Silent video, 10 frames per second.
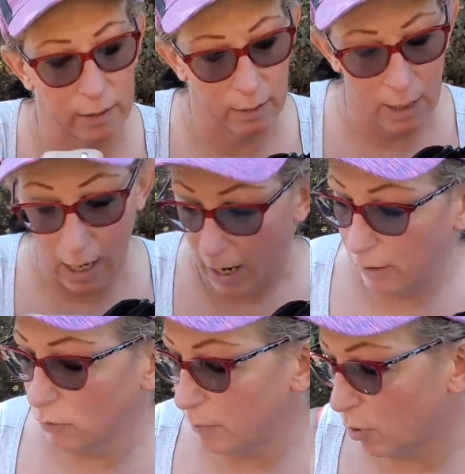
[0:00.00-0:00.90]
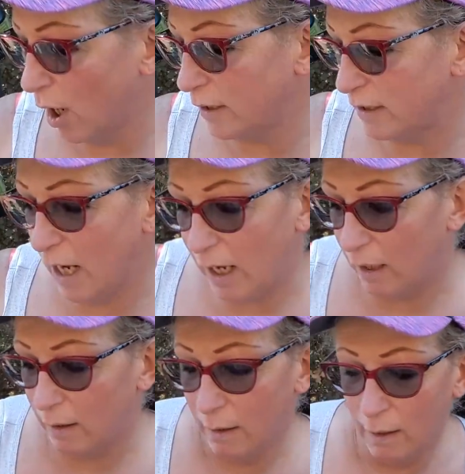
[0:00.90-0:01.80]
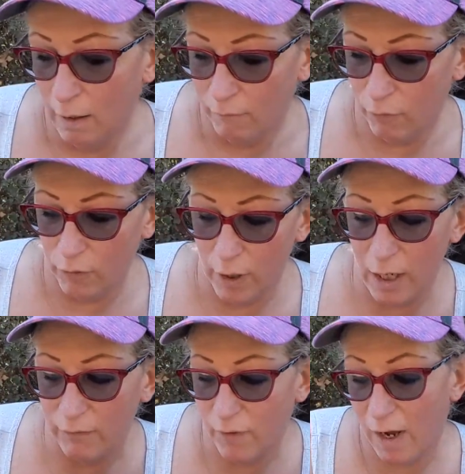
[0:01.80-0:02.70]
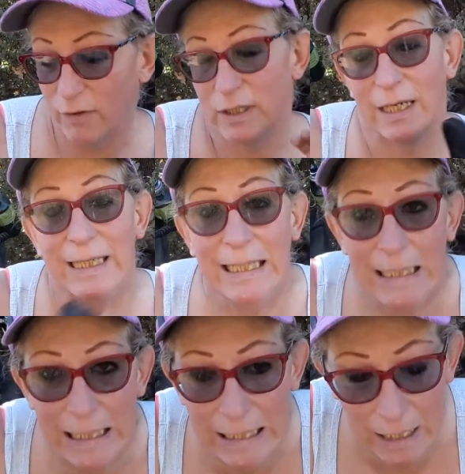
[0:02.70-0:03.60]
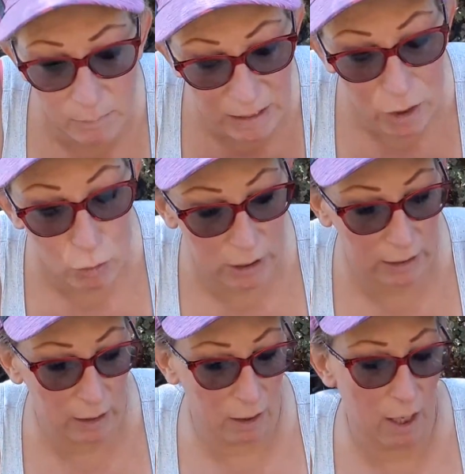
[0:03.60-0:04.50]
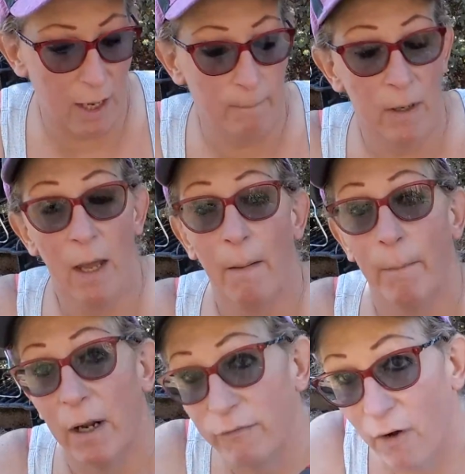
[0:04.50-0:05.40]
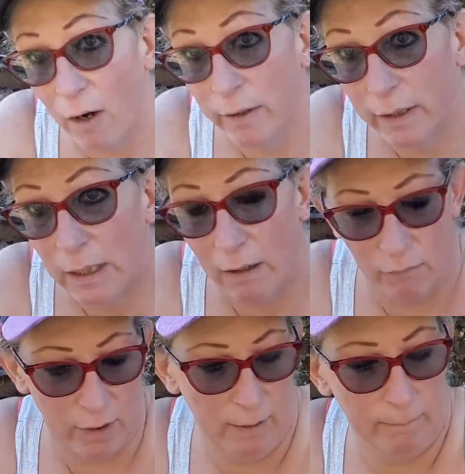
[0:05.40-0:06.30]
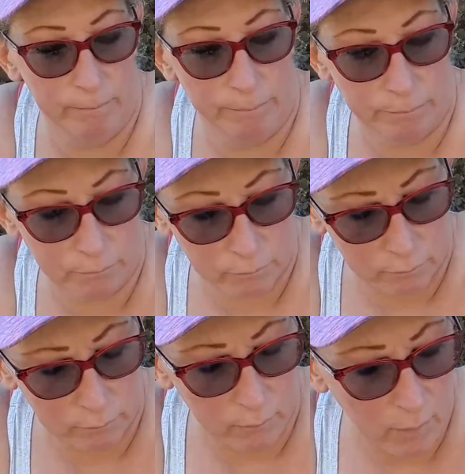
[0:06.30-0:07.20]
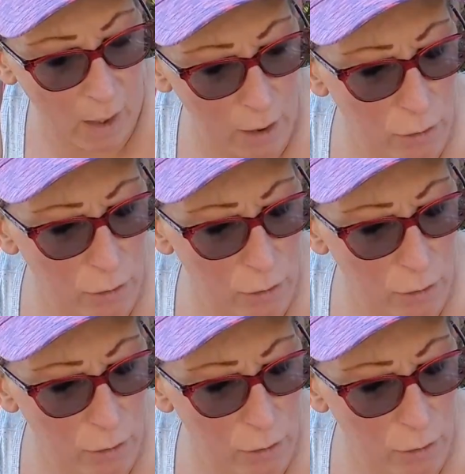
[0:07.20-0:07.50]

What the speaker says: and I only brought 10 for the 95 because I didn't think I'd be using it a lot, but I've fallen in love with it. I